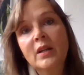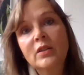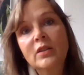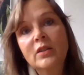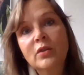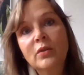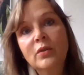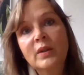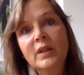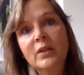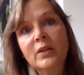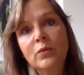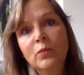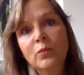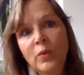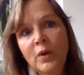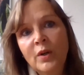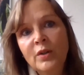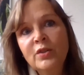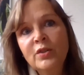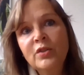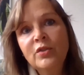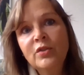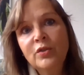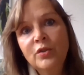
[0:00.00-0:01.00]
So it
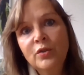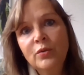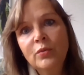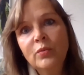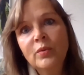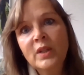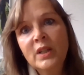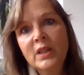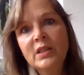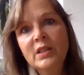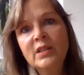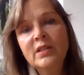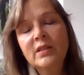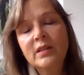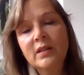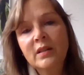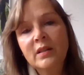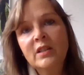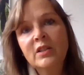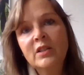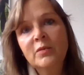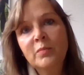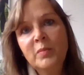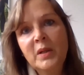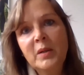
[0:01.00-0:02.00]
wants to reach
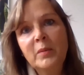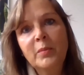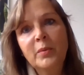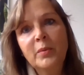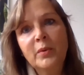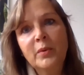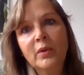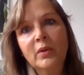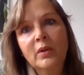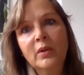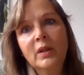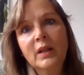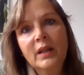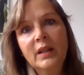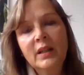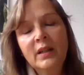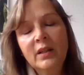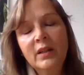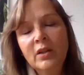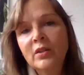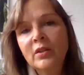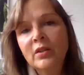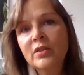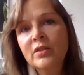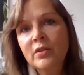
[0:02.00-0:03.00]
these people
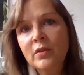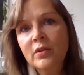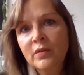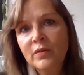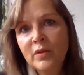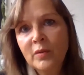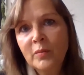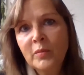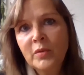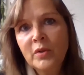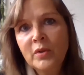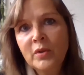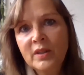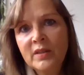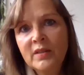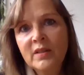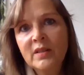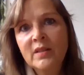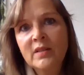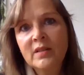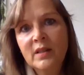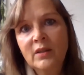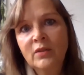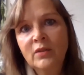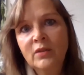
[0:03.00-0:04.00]
in underserved
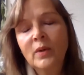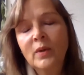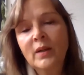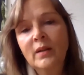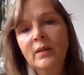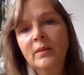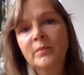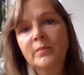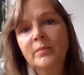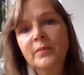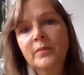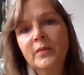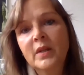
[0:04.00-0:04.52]
communities as well.